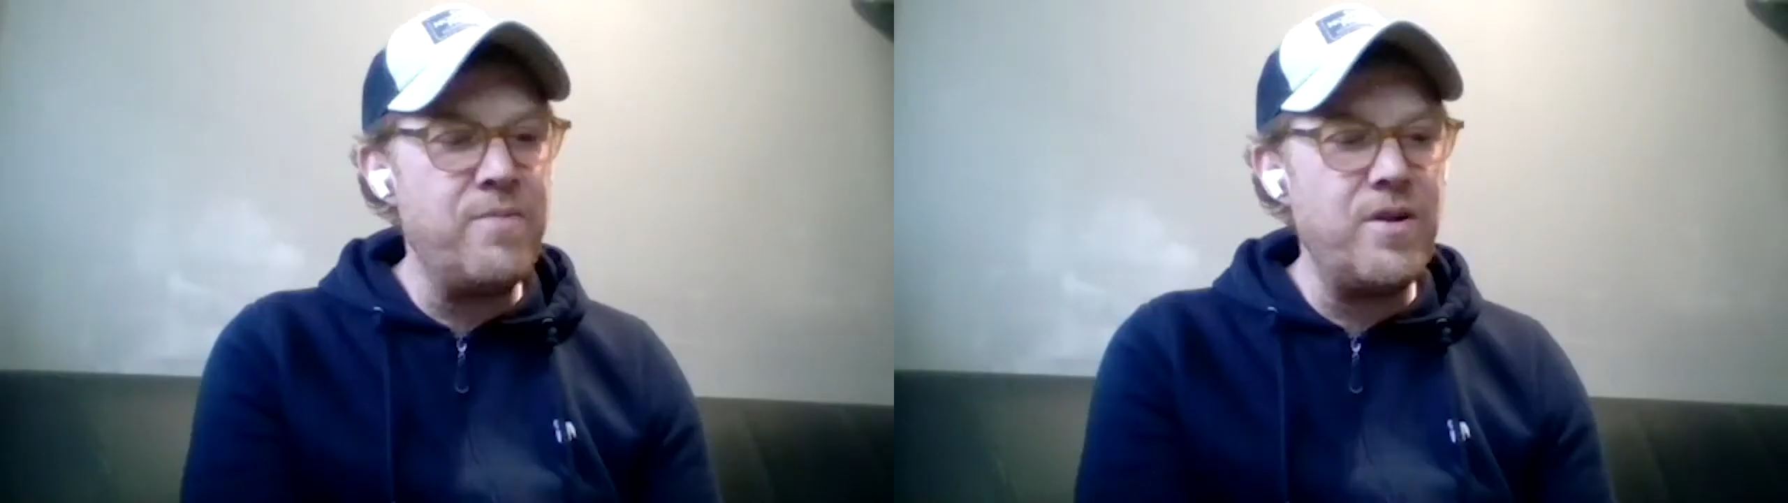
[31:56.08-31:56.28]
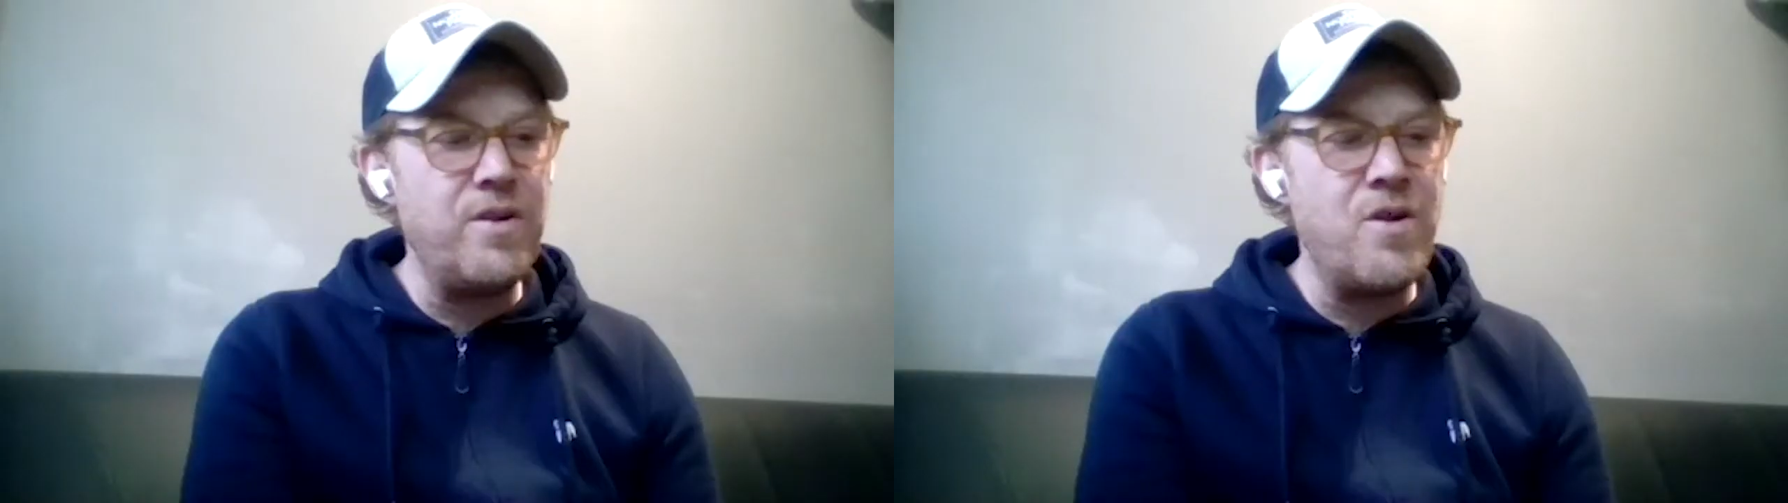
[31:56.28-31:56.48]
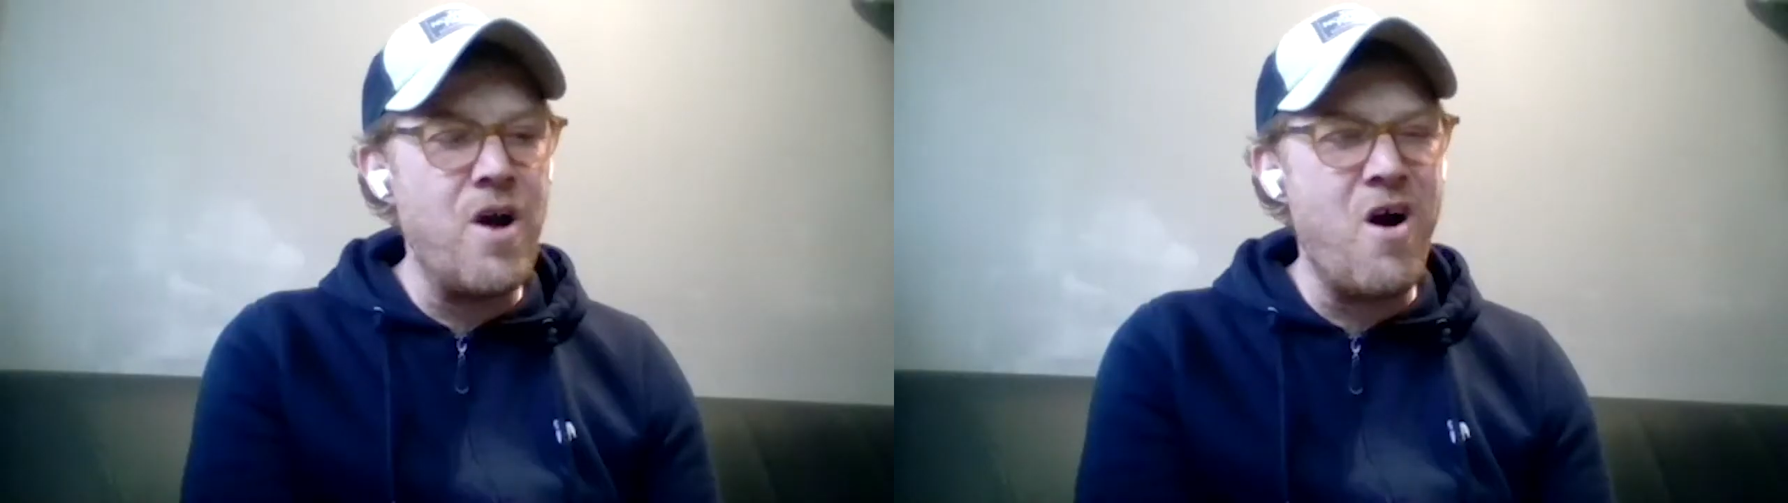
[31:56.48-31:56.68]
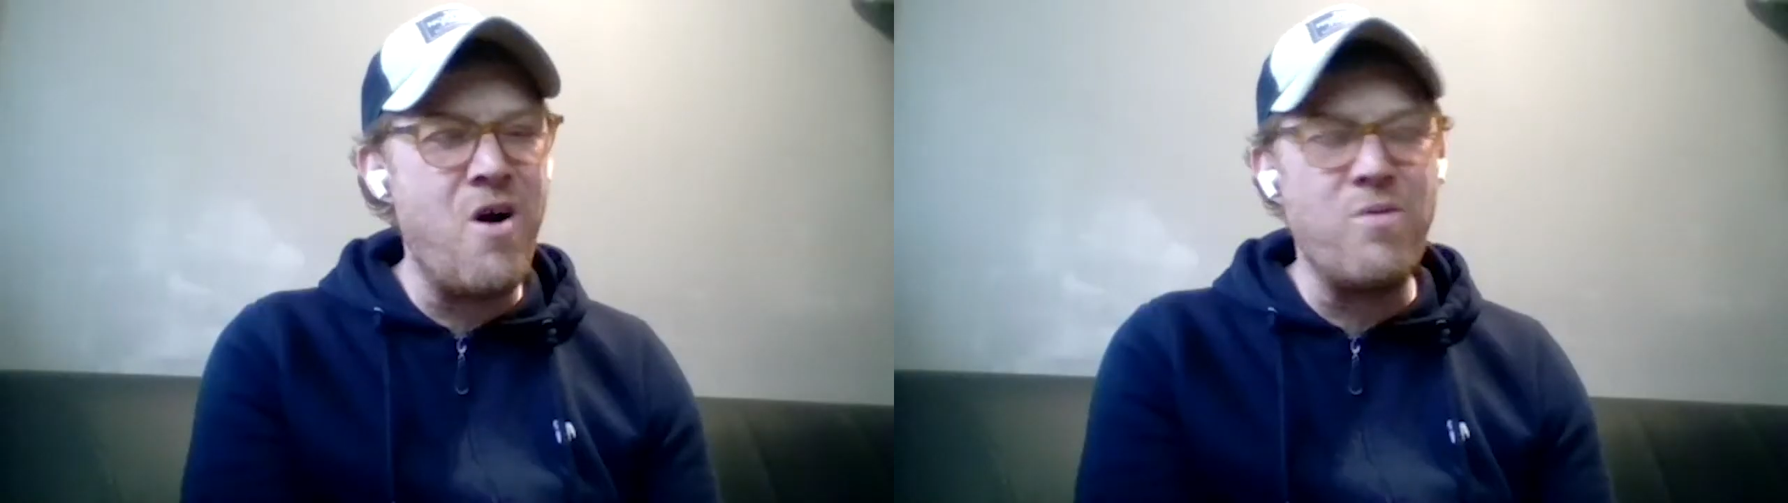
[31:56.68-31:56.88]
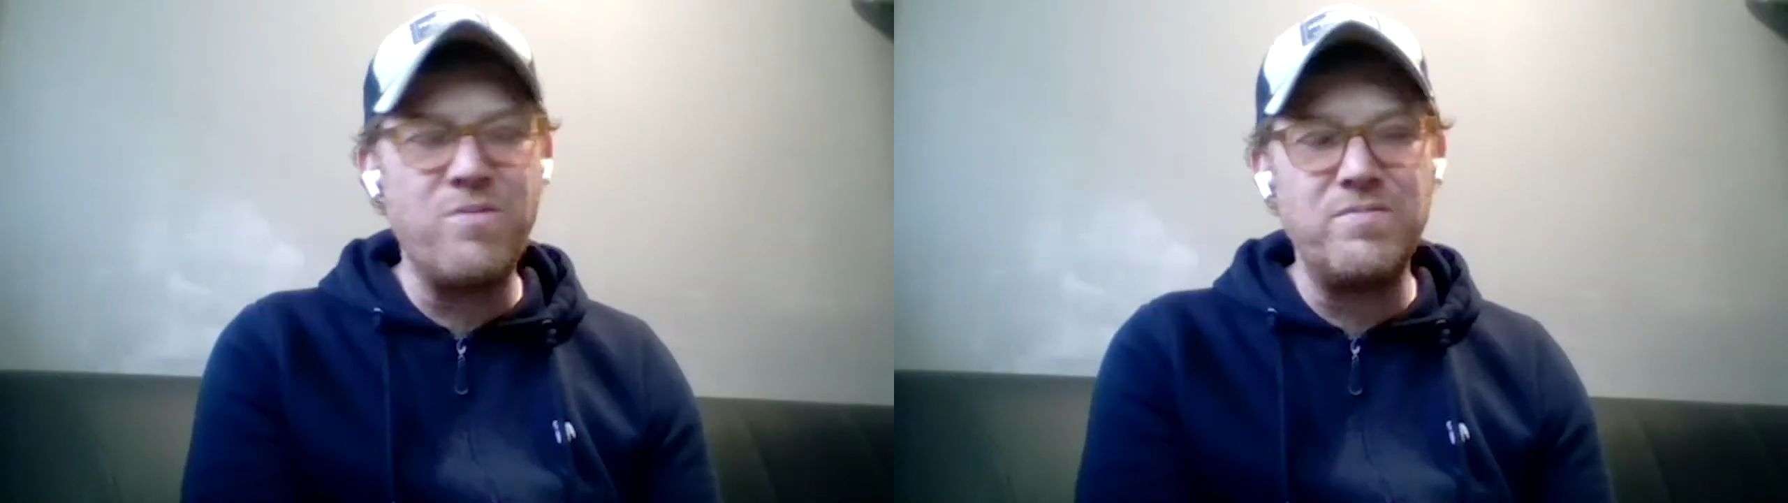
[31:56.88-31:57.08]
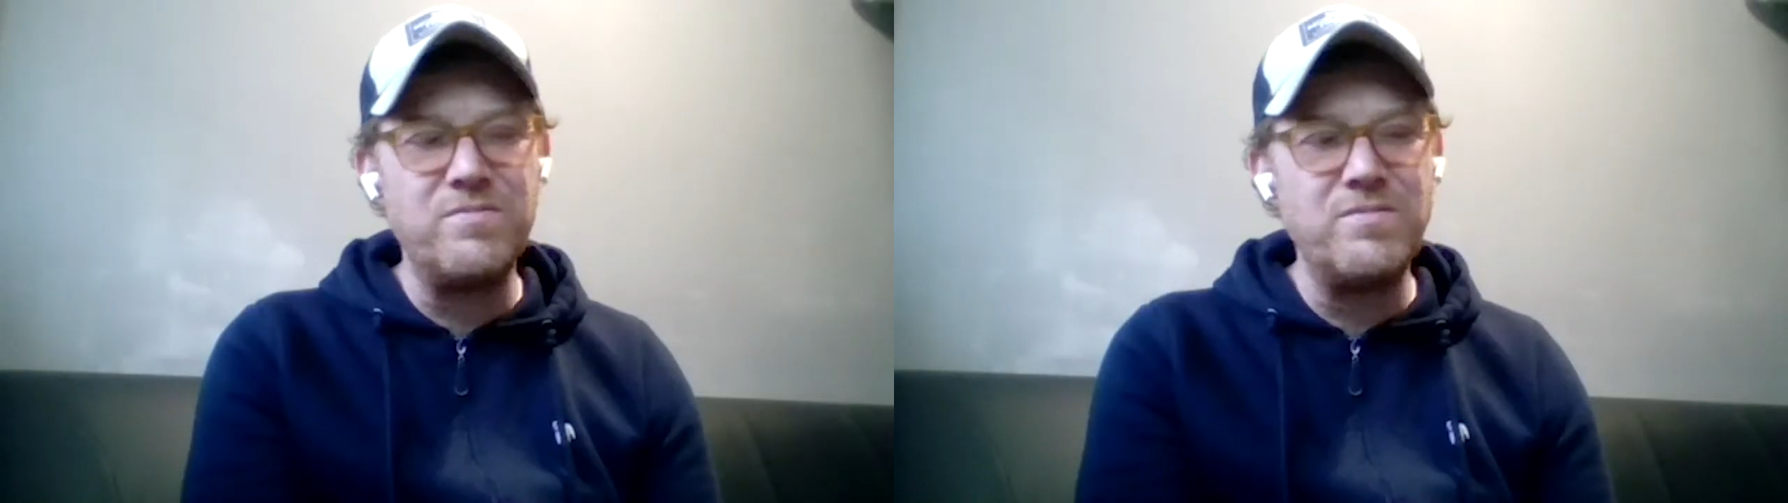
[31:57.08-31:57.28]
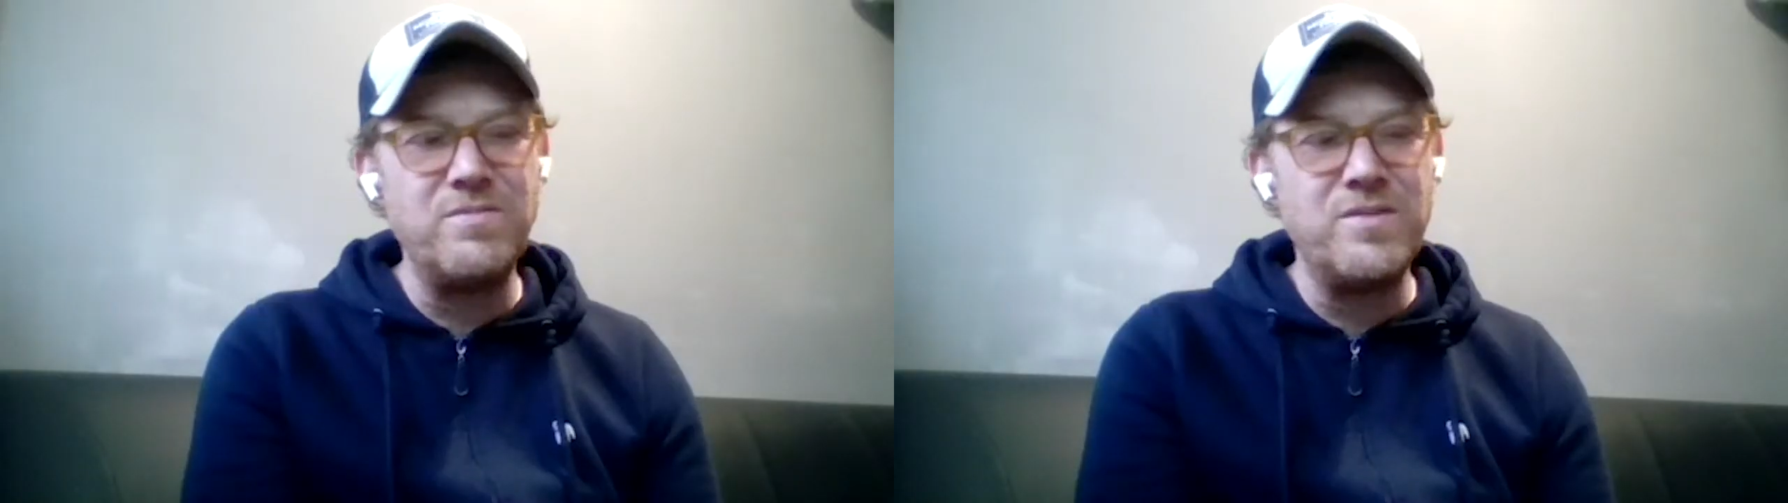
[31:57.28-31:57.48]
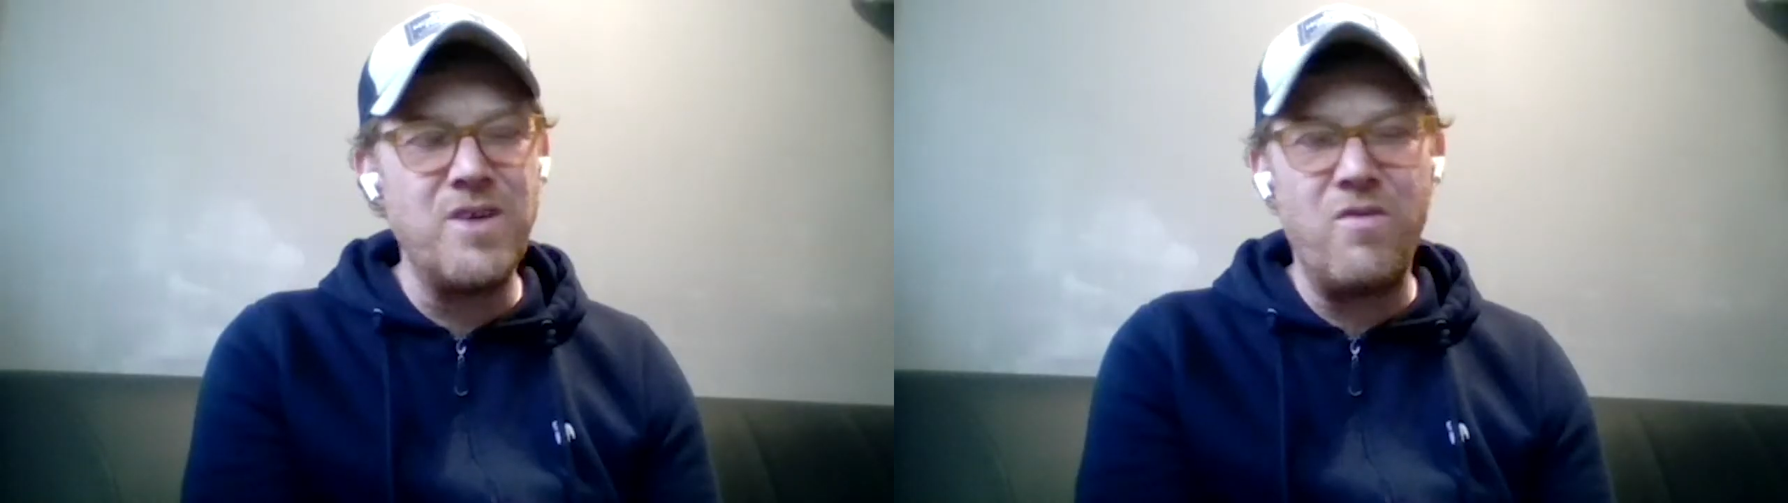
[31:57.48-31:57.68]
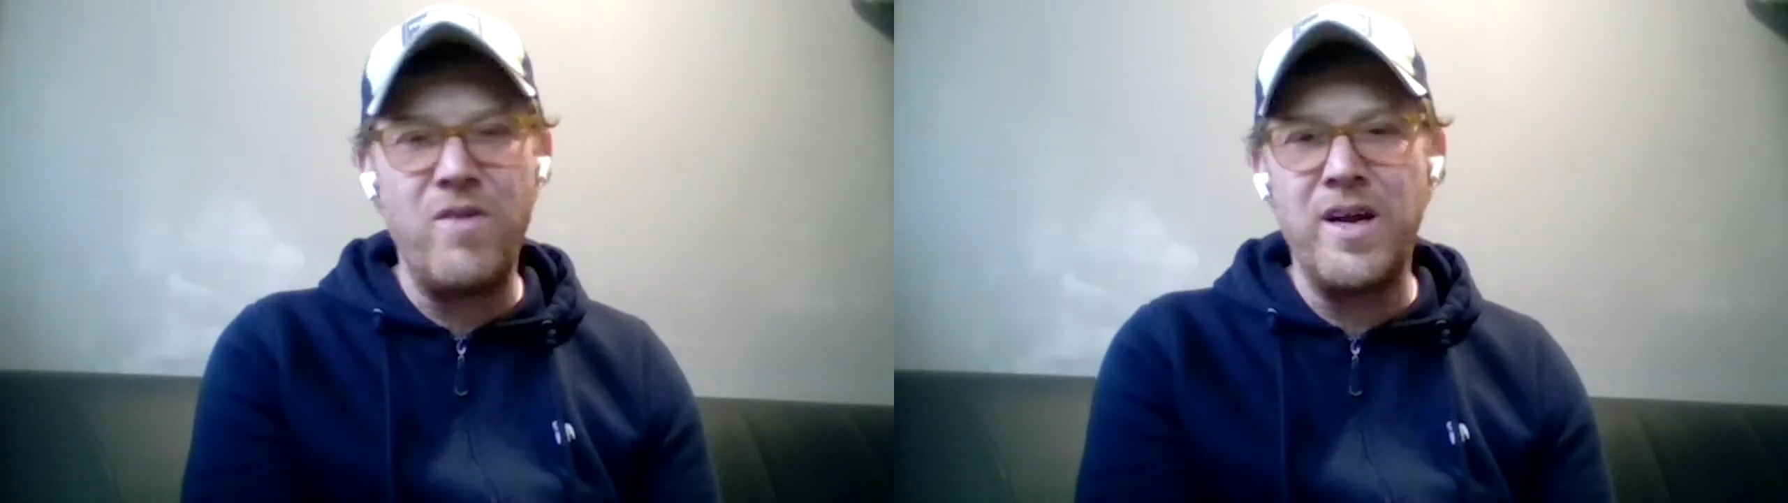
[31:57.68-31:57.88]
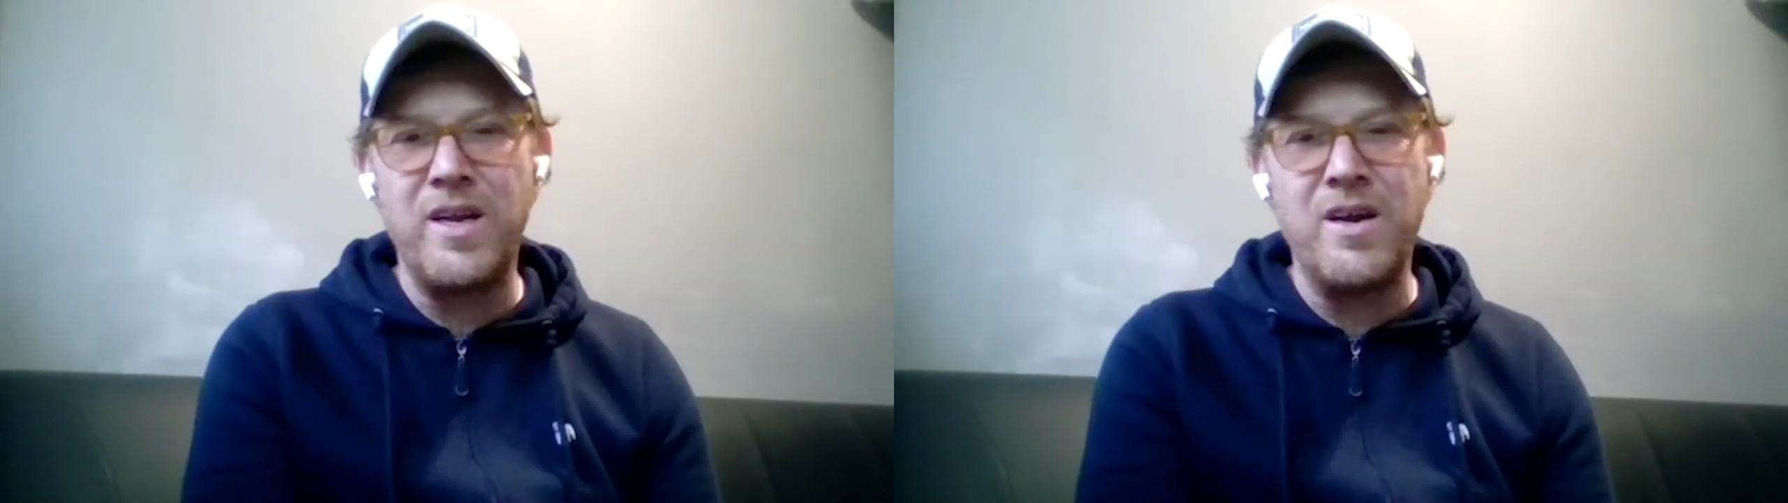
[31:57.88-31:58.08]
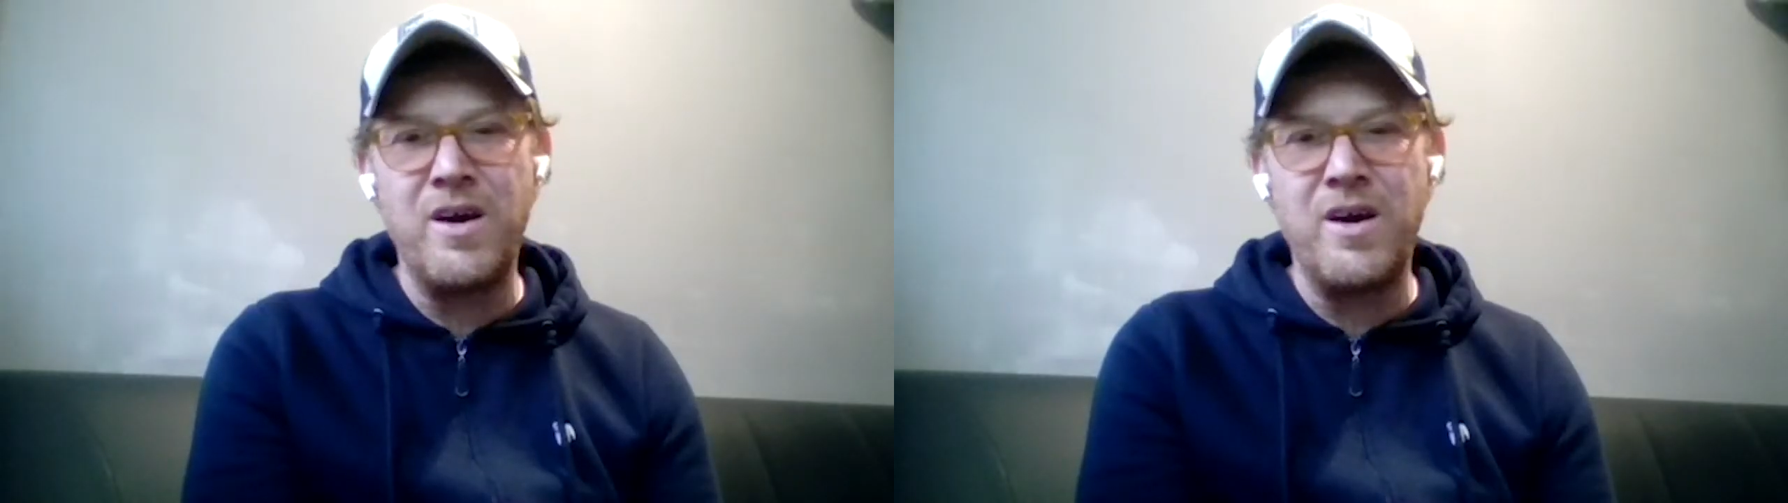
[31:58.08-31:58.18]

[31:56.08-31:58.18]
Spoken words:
No, not really.